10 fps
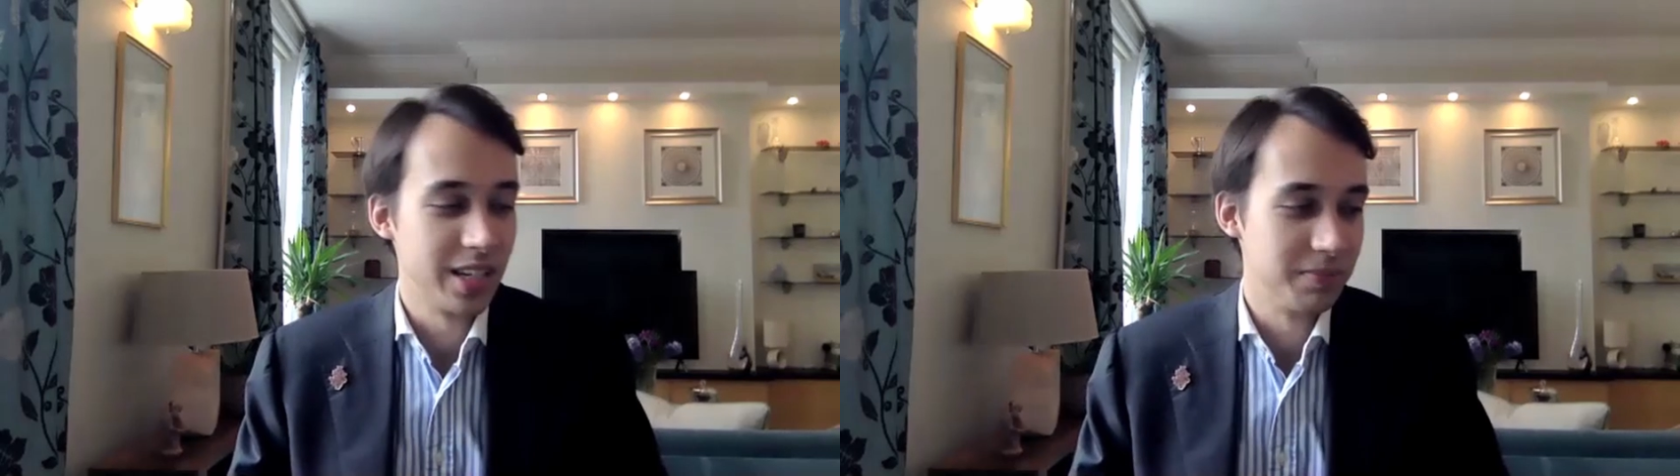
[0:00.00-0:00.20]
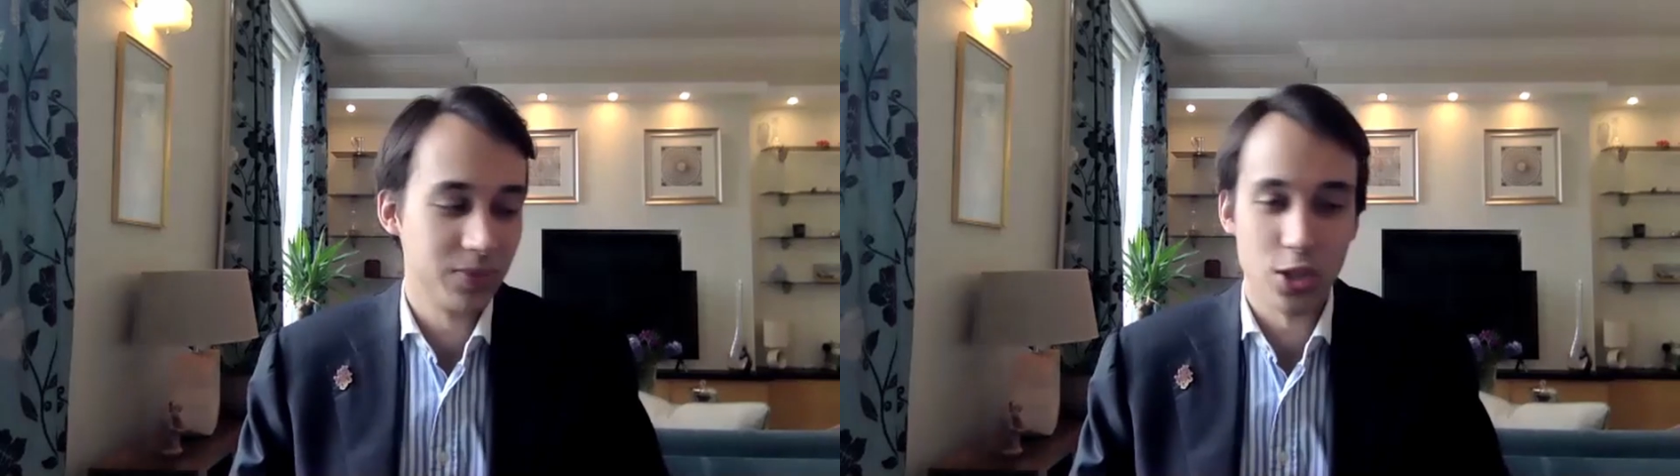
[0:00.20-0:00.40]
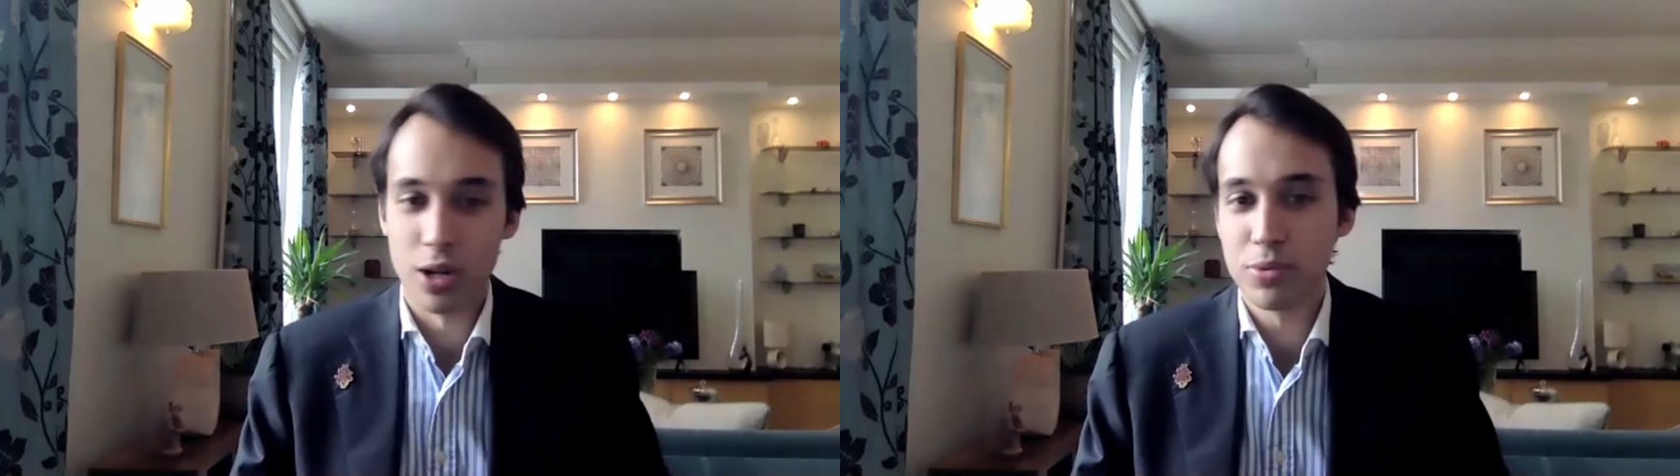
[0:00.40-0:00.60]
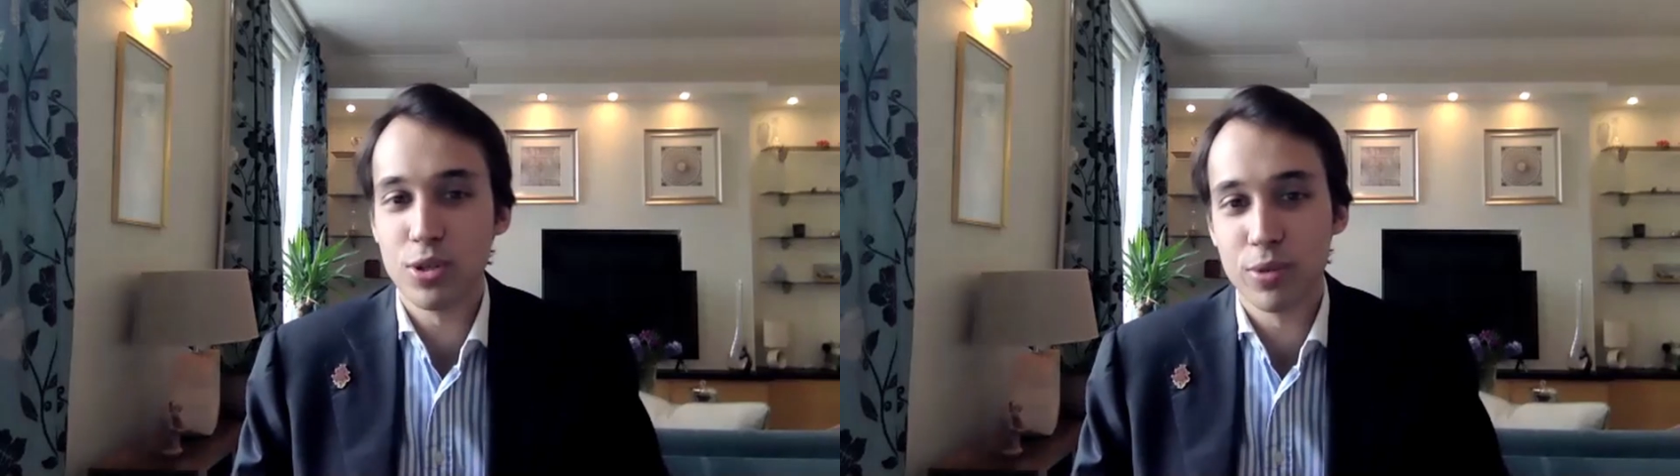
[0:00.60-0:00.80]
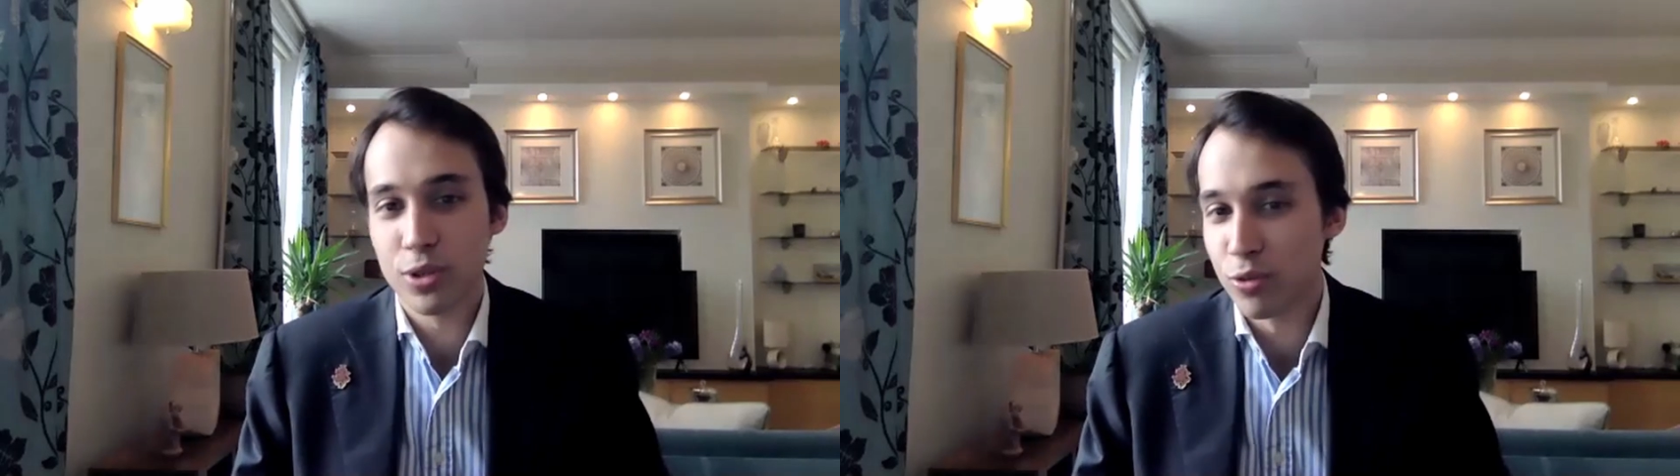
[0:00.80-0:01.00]
I you know I'm
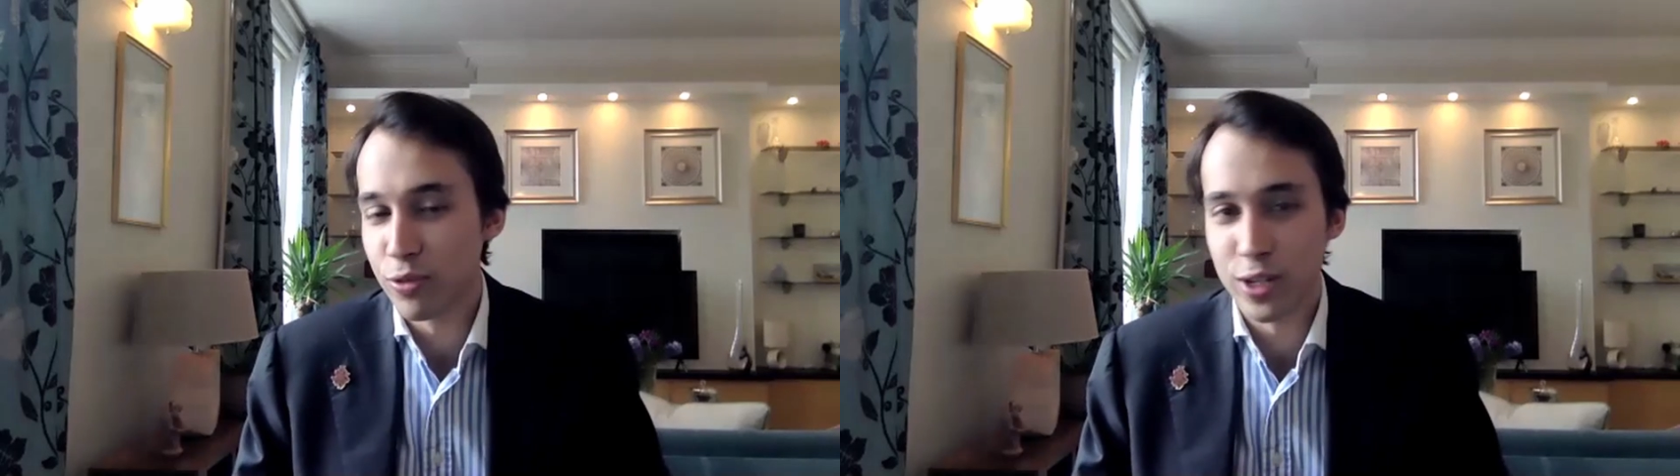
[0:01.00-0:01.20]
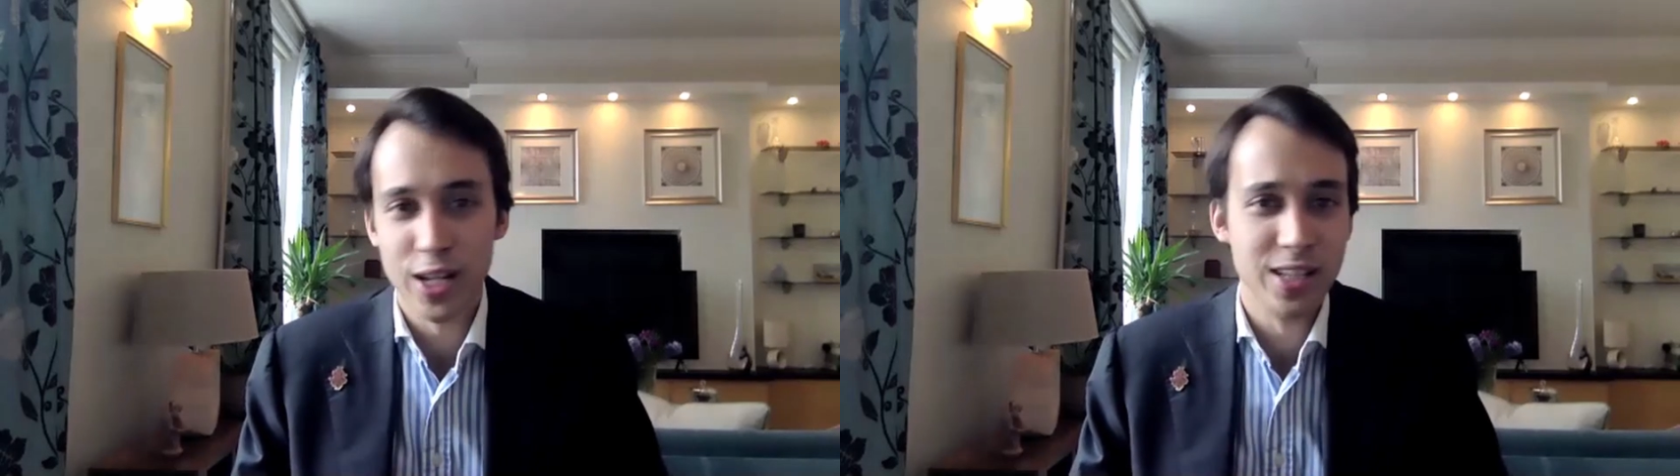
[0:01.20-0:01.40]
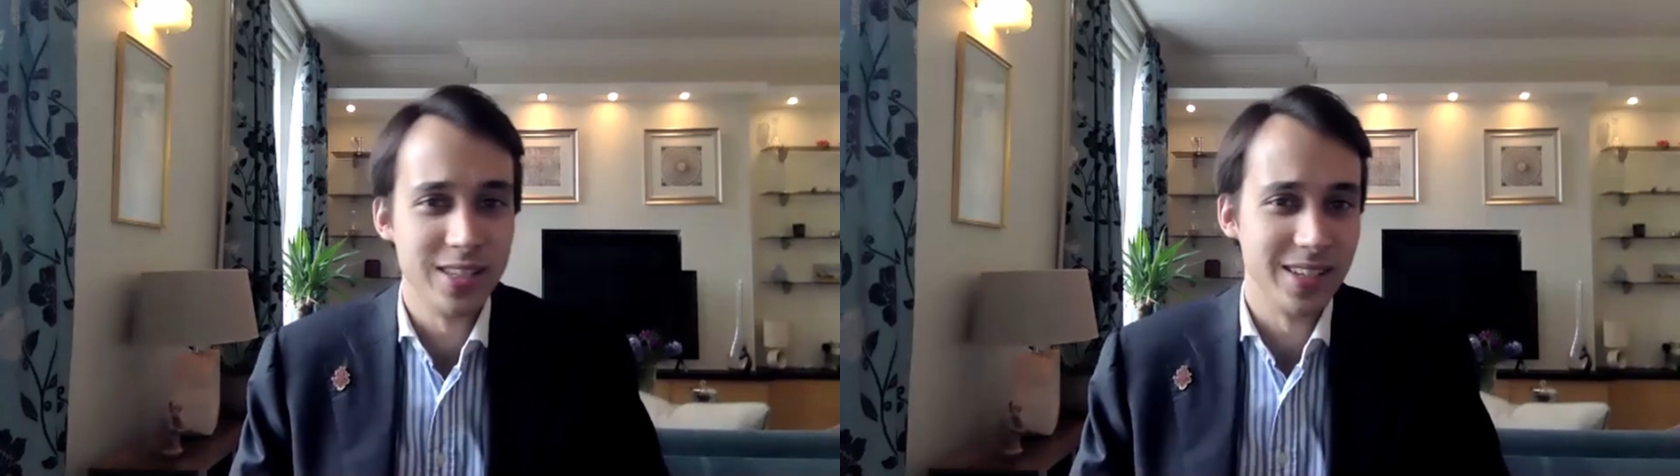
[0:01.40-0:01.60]
super confident.